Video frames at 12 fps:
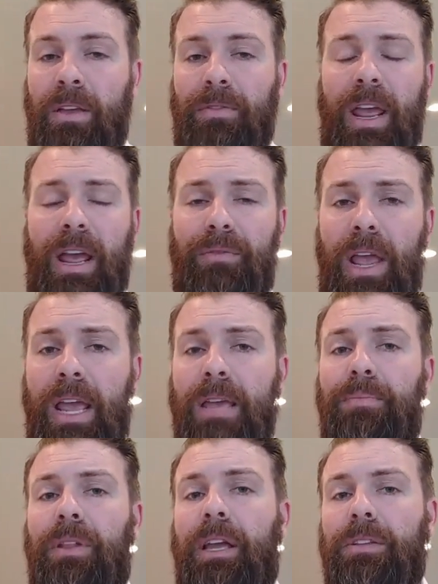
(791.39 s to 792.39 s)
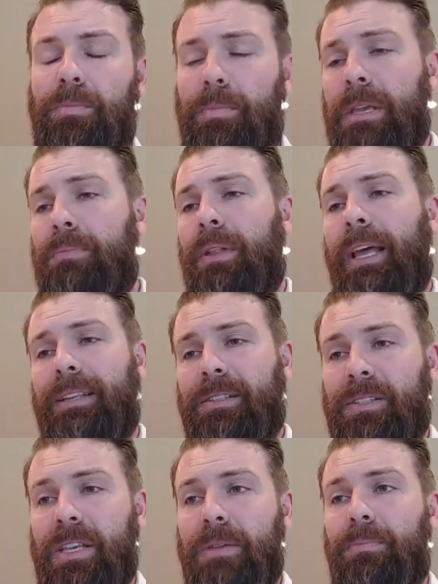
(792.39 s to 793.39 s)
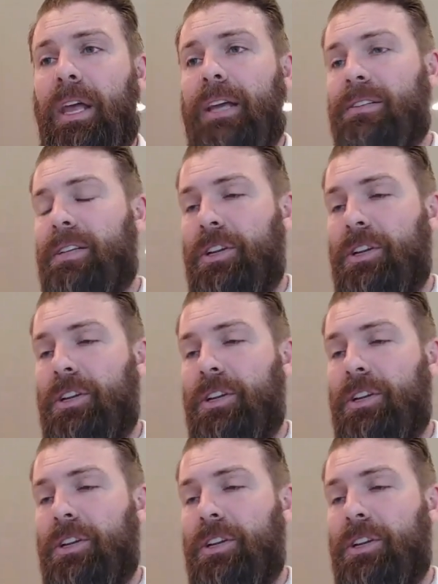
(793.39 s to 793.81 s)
They have A plans, B plans, C plans,